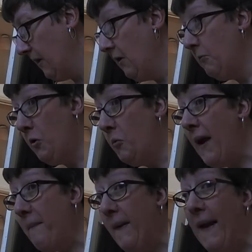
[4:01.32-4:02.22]
Well,
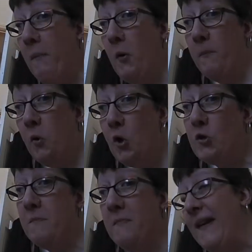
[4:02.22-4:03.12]
where people are
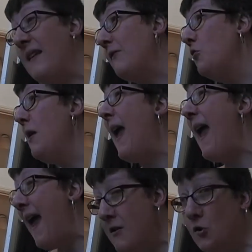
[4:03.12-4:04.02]
pushing me, they're going to
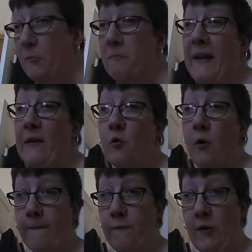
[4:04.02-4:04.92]
end up me
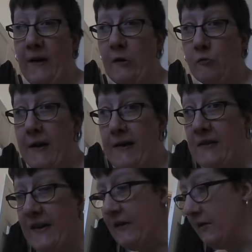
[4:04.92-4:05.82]
going fucking
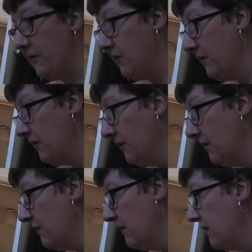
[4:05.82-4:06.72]
crazy.
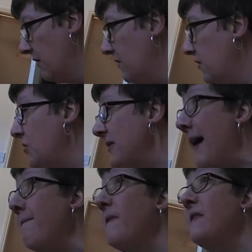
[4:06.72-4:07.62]
Because
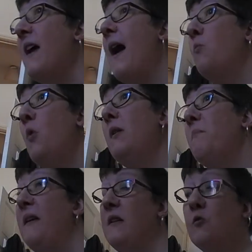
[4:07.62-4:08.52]
Avatar
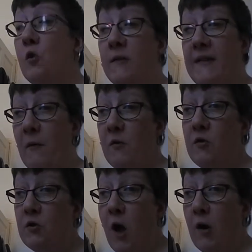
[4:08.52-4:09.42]
wanted me to go down
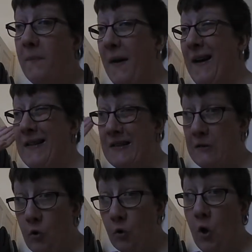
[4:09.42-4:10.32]
and talk about it. I
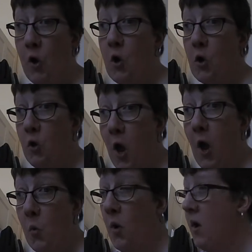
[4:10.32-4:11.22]
said, look,
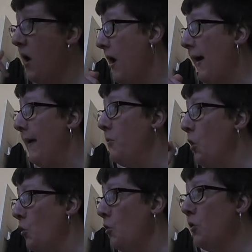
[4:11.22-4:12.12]
no, I'm
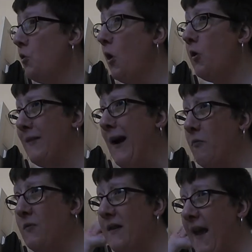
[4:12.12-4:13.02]
not going to go
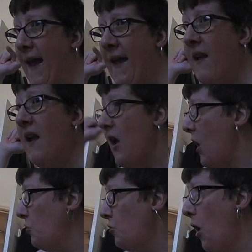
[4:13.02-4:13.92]
down there
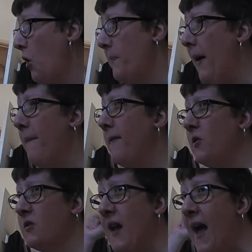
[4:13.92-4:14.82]
and talk about it
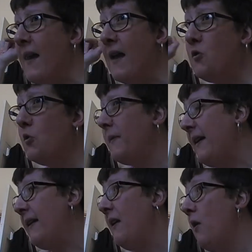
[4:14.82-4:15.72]
because I'll end up
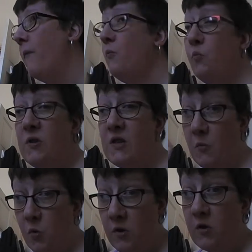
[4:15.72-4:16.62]
kicking off, which I
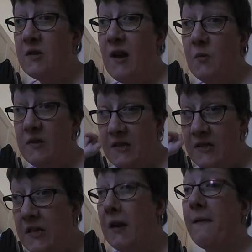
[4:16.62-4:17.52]
would because I was in a
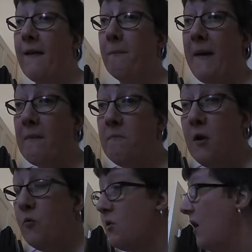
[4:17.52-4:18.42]
serious bad
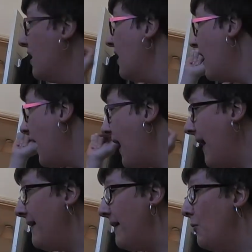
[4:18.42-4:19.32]
mood.
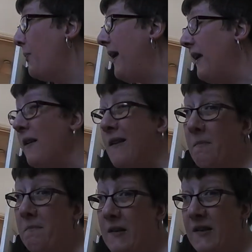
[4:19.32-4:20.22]
I'll end up kicking
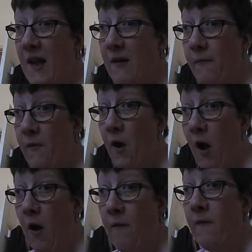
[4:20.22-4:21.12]
myself
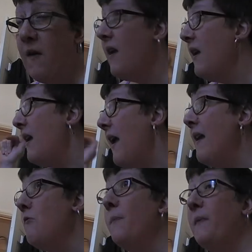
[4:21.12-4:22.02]
off
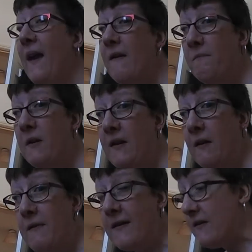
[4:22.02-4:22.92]
and end up getting
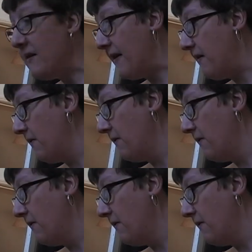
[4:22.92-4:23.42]
bloody arrested.